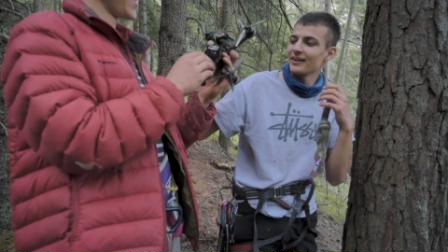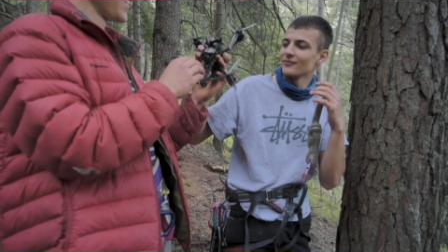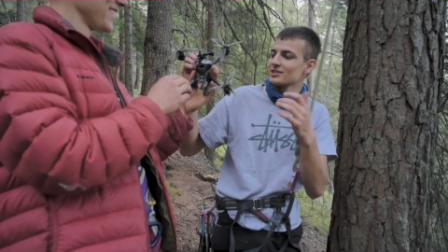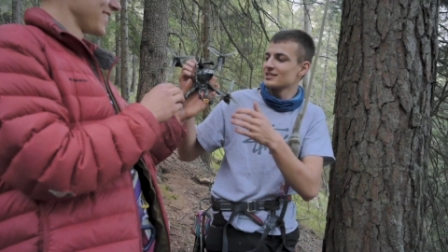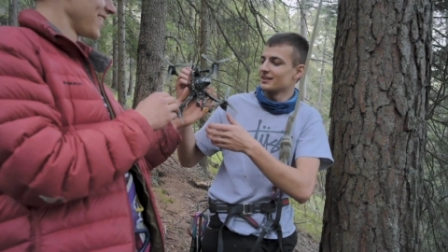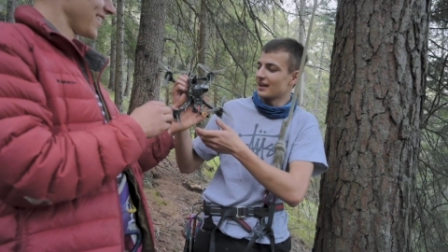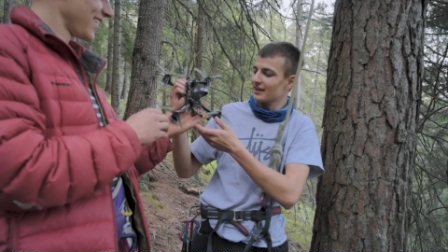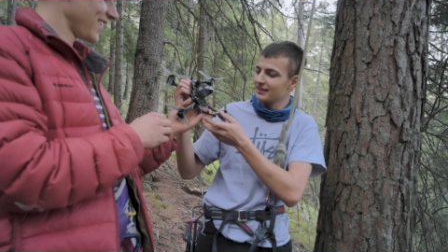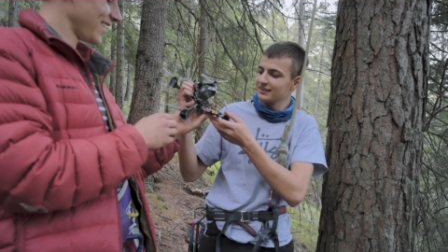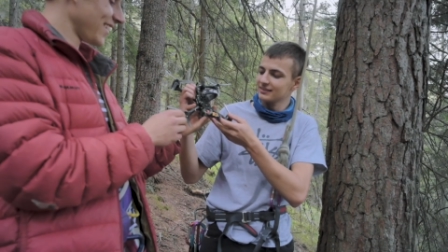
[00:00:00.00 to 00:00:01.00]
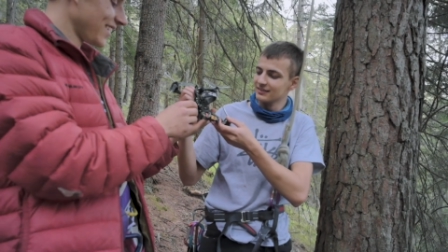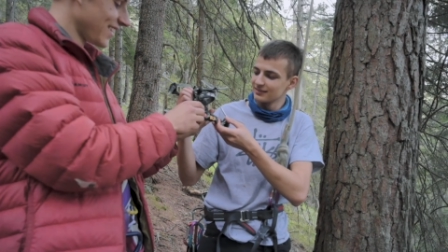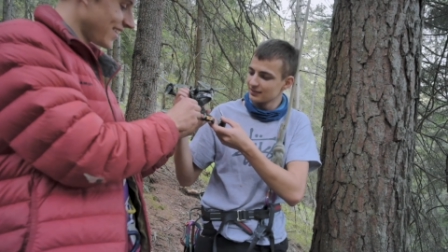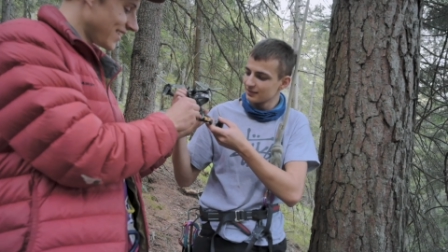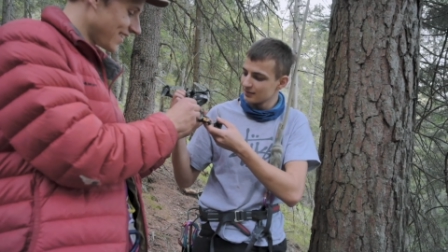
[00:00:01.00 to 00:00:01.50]
um, this material
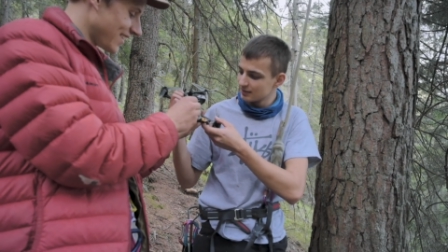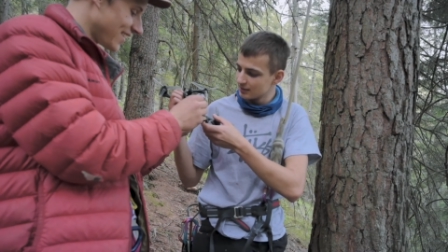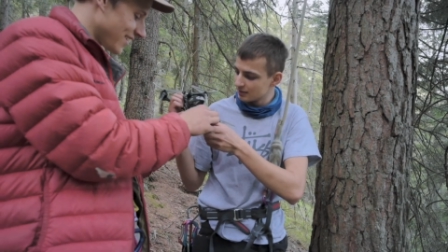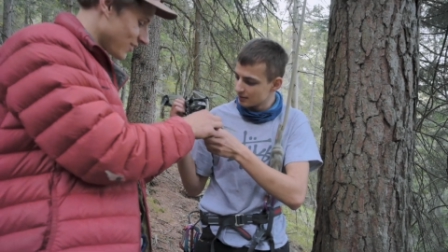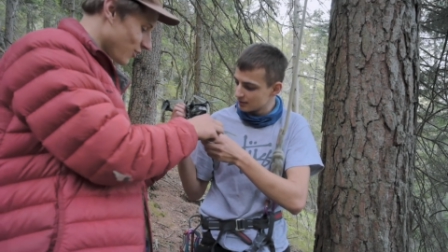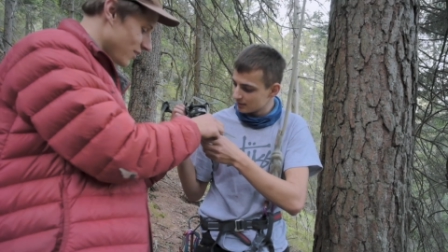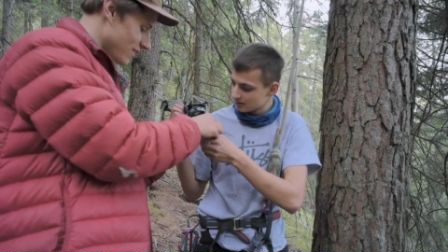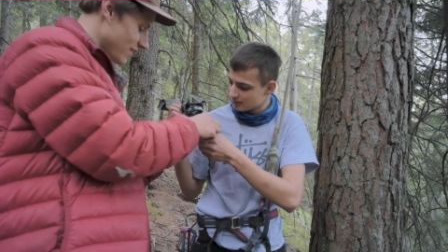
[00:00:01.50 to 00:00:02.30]
carbon or in,